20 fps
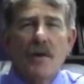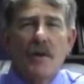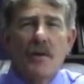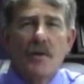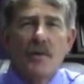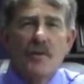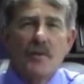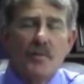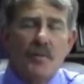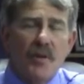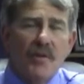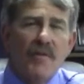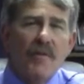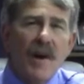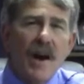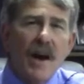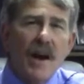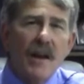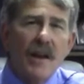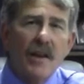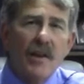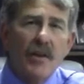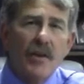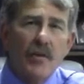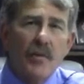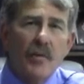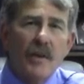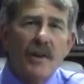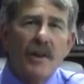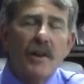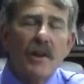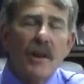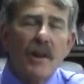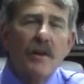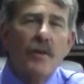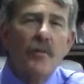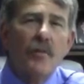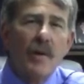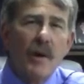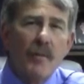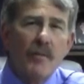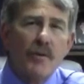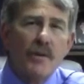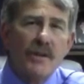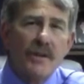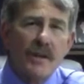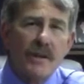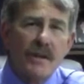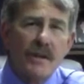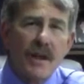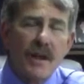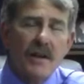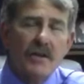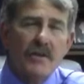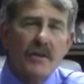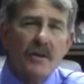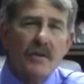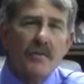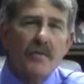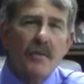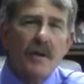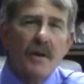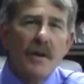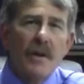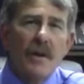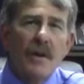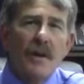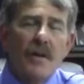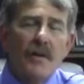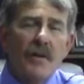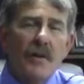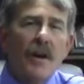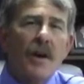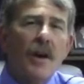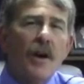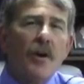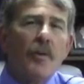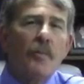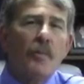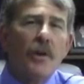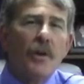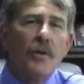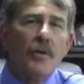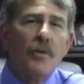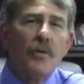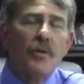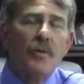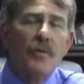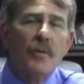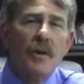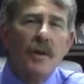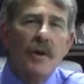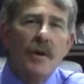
who's providing you with legal representation to help you